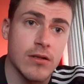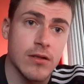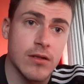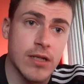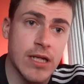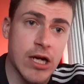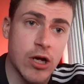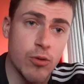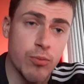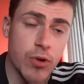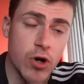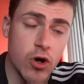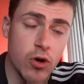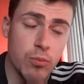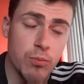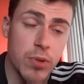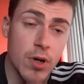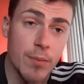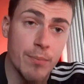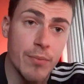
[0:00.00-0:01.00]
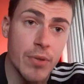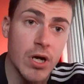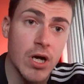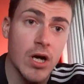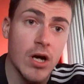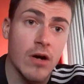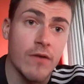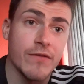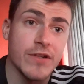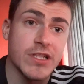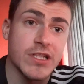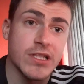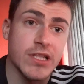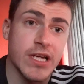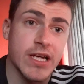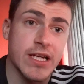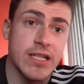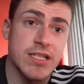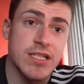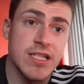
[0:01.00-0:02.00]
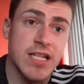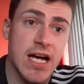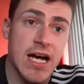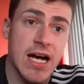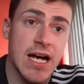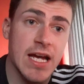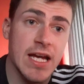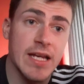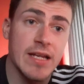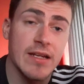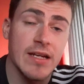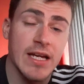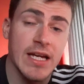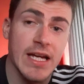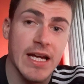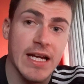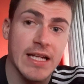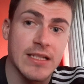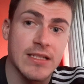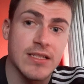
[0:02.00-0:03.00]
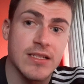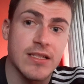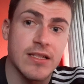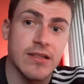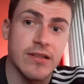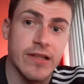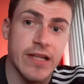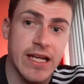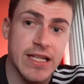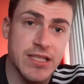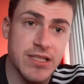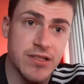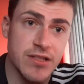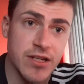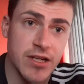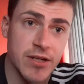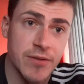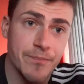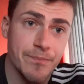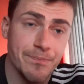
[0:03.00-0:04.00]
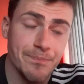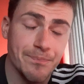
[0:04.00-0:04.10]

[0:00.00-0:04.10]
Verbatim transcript: Now, Paul Pogba obviously started against Leicester.